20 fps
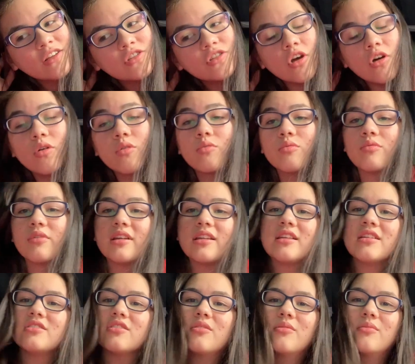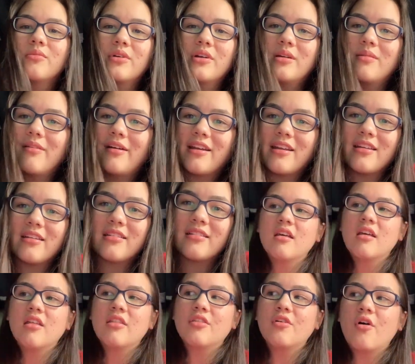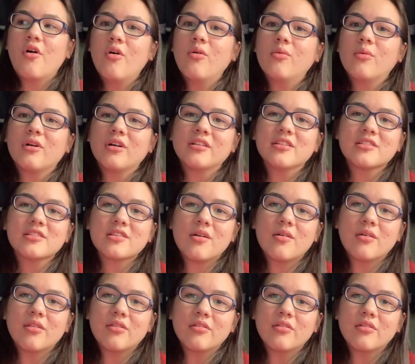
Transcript: So really don't worry about it. The whole world is going